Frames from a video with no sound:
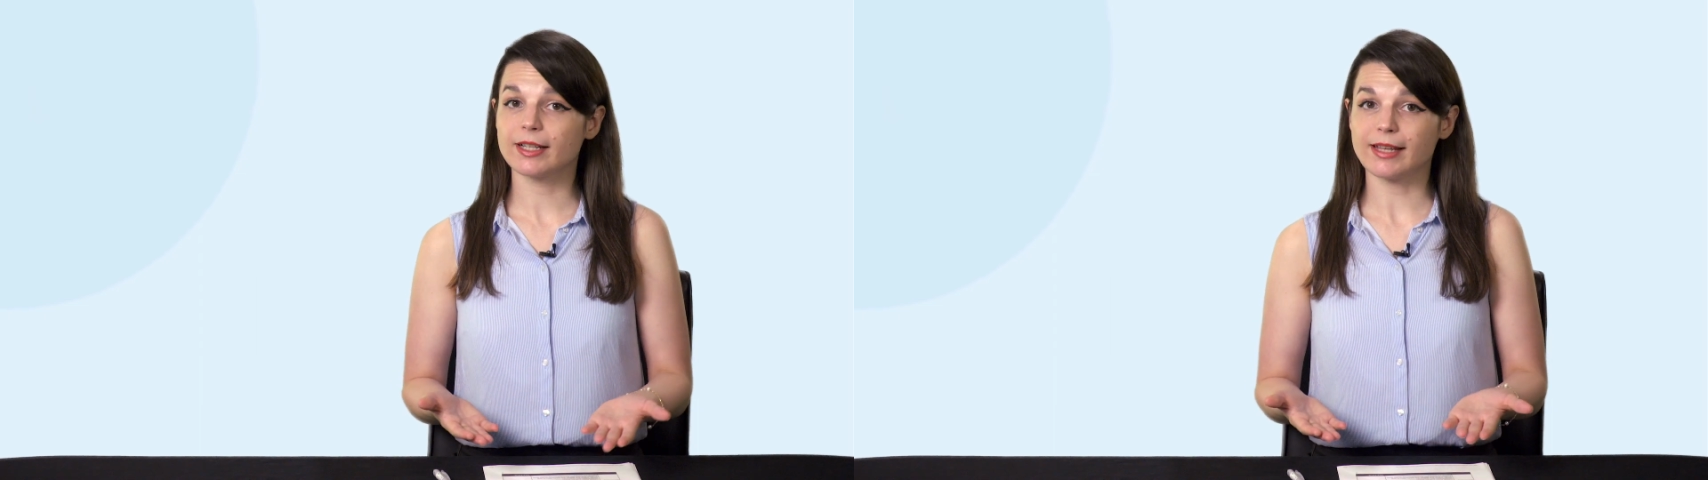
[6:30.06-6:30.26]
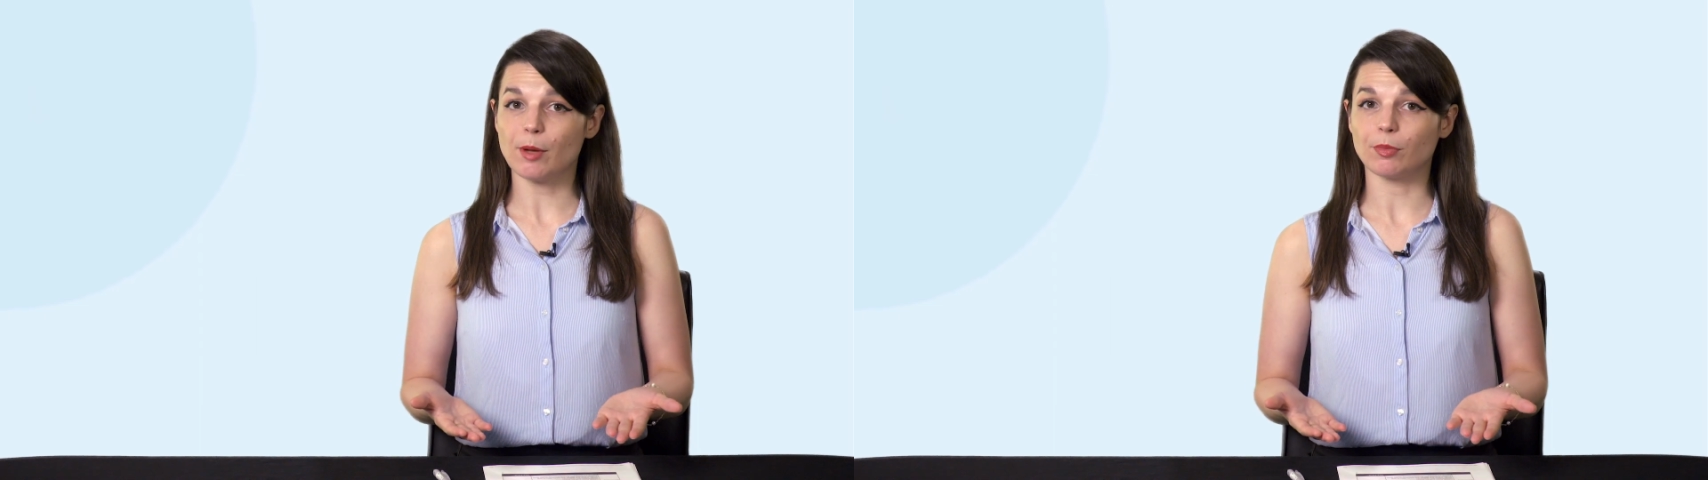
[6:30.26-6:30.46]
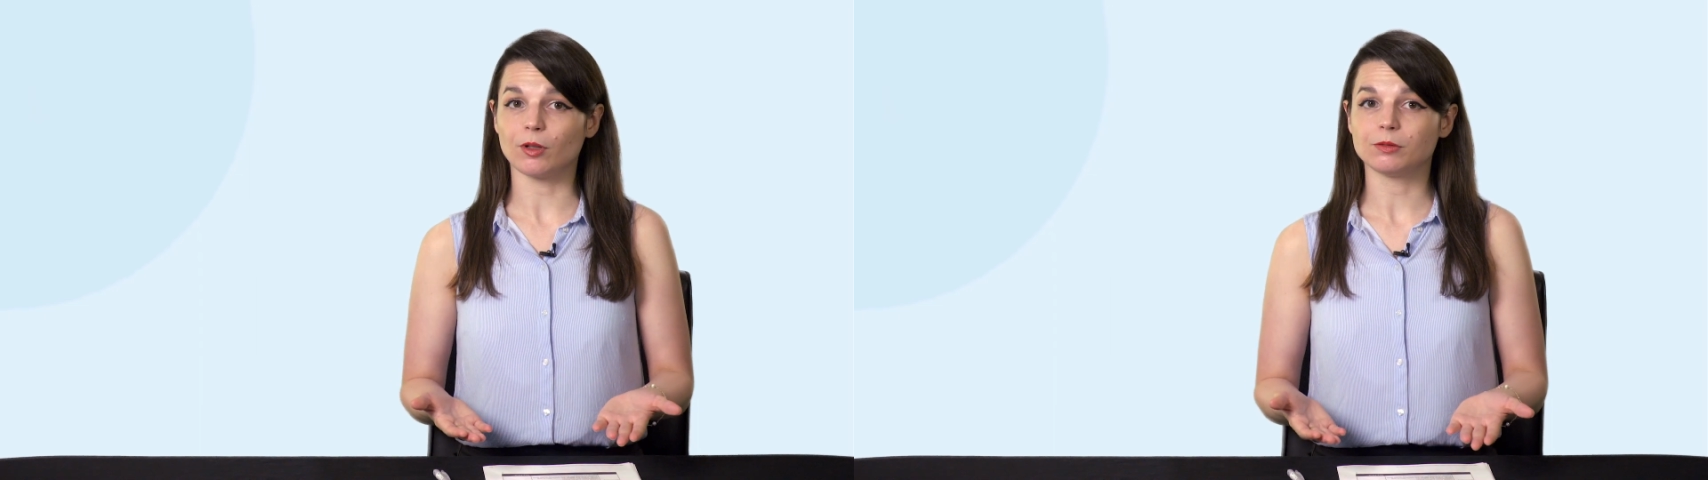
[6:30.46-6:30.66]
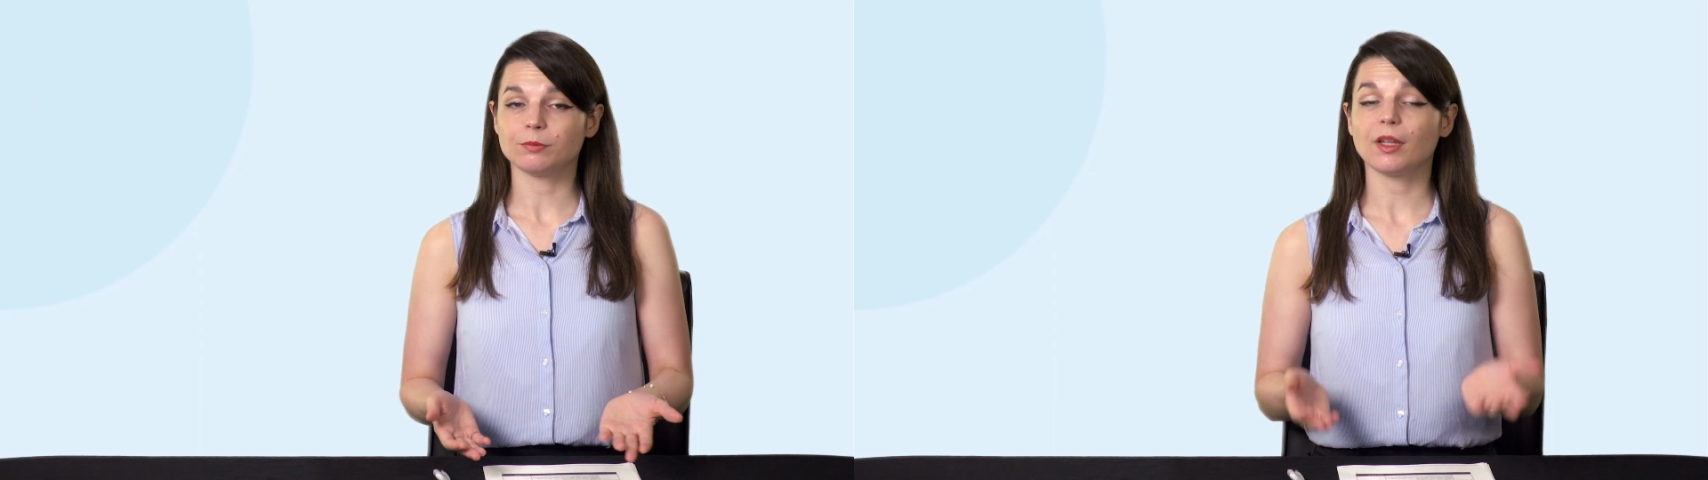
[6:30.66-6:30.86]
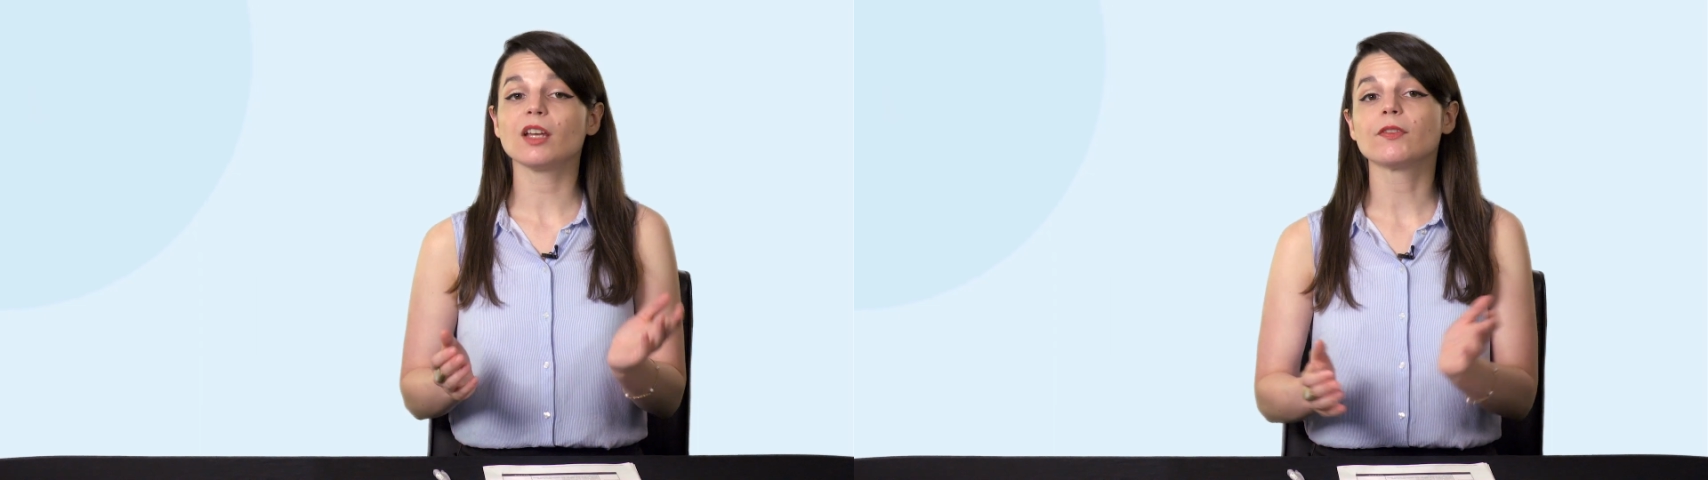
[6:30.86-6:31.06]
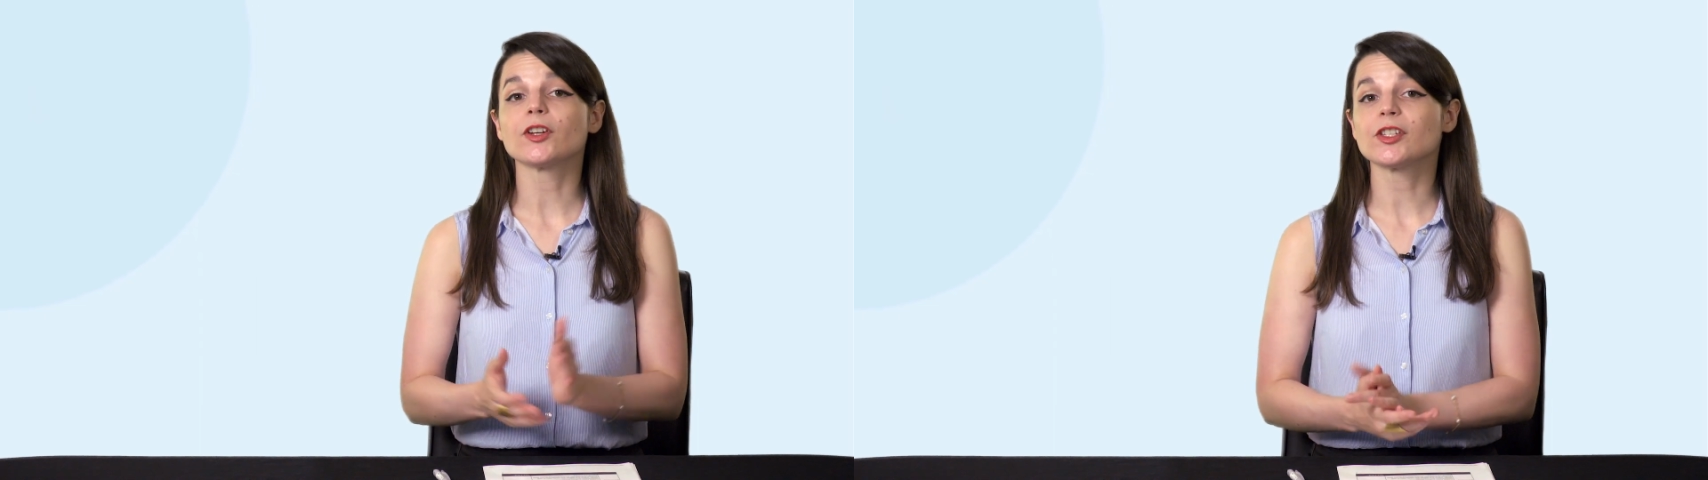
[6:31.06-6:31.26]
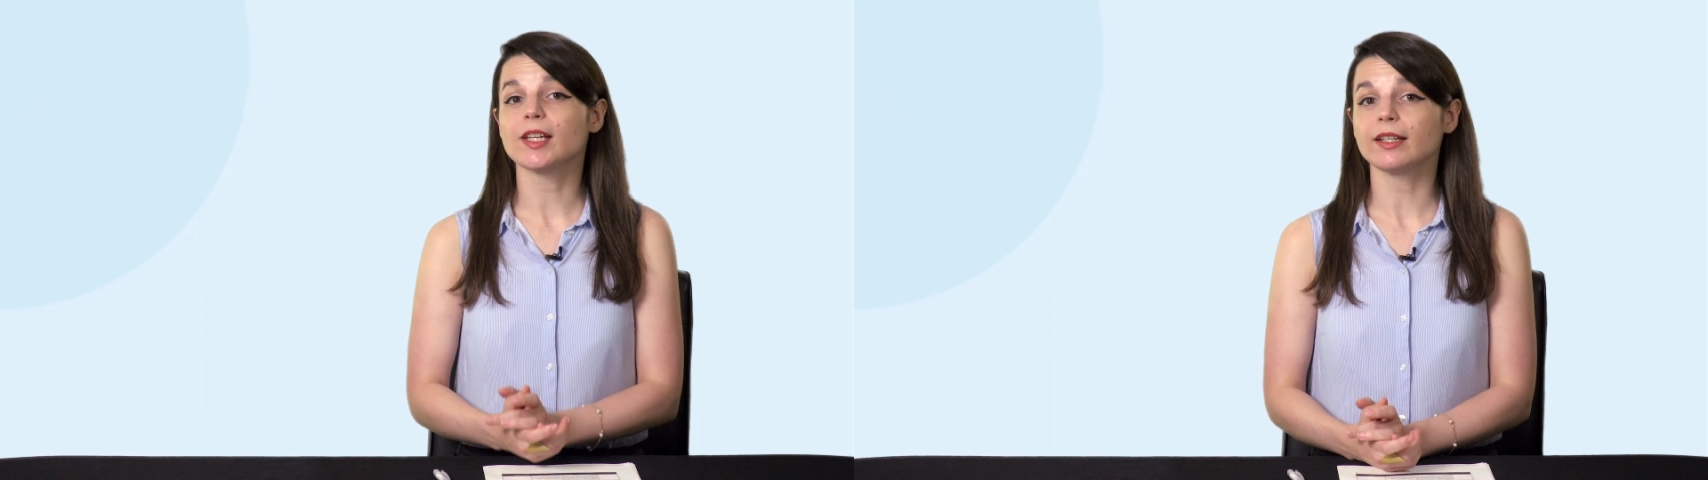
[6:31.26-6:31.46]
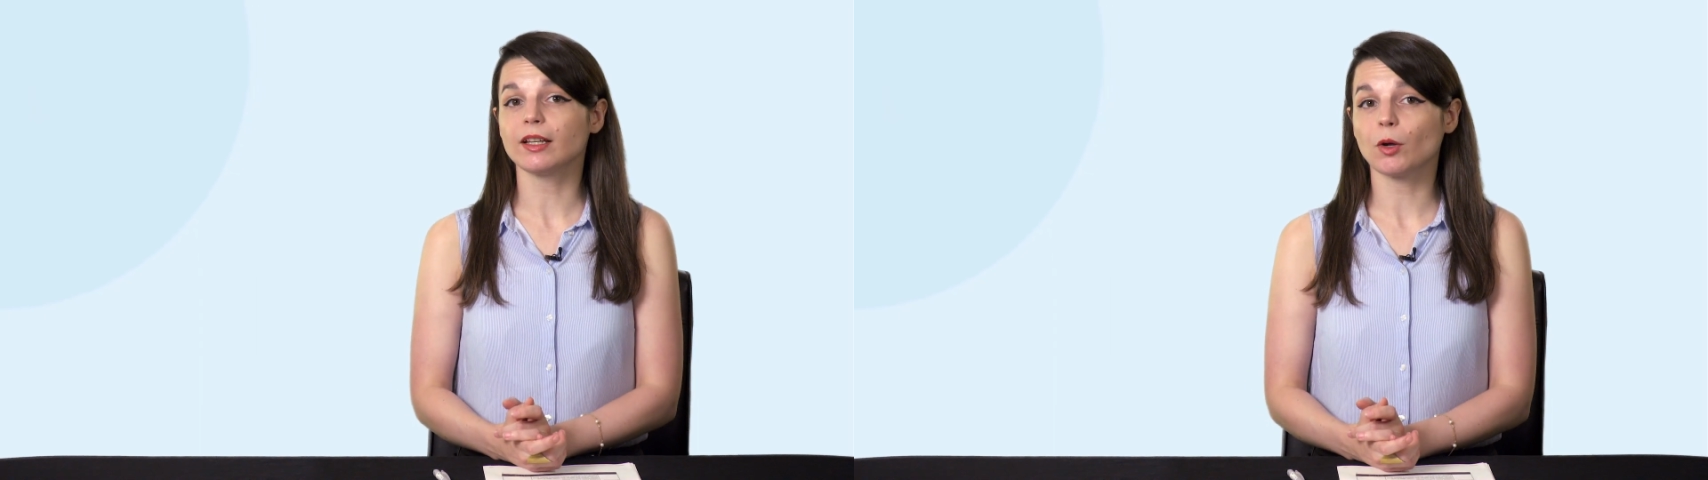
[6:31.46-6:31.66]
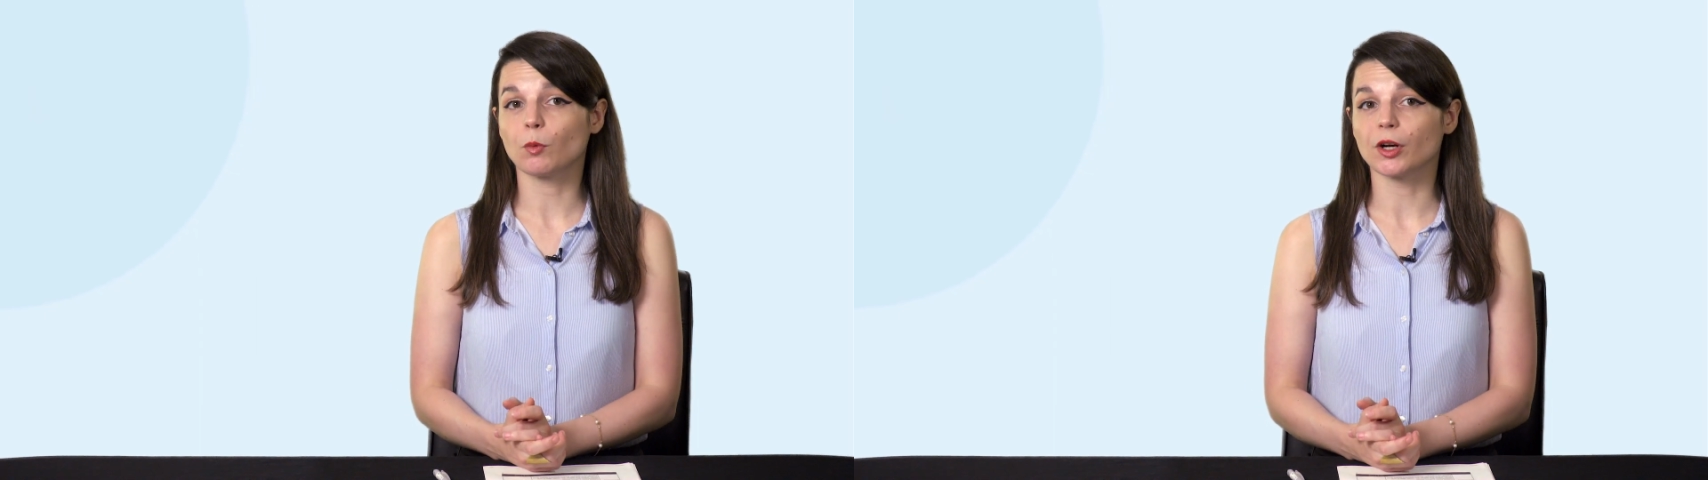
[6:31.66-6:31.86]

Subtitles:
example, if you're studying